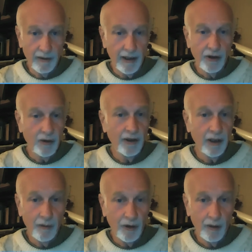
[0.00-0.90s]
And history
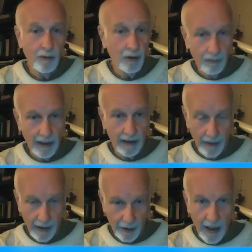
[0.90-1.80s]
seems to move like
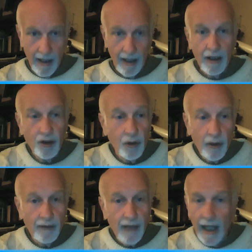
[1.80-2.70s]
this a
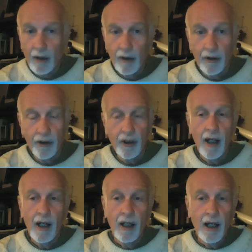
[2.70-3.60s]
history of errors
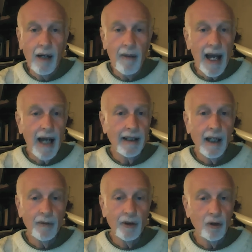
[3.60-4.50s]
um, adding
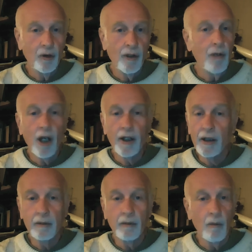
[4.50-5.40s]
up to the
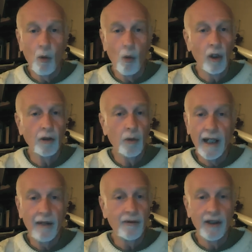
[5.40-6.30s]
modern world we
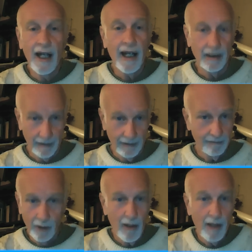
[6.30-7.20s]
have today.
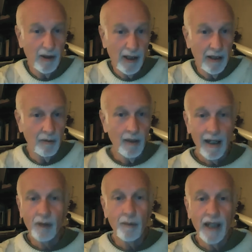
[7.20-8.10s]
You might say it's,
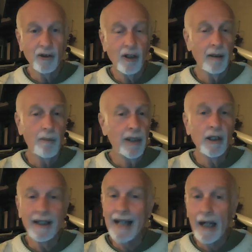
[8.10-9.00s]
it's based on a
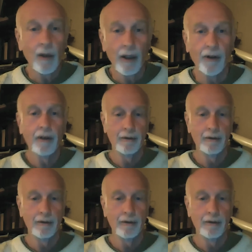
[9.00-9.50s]
billion errors.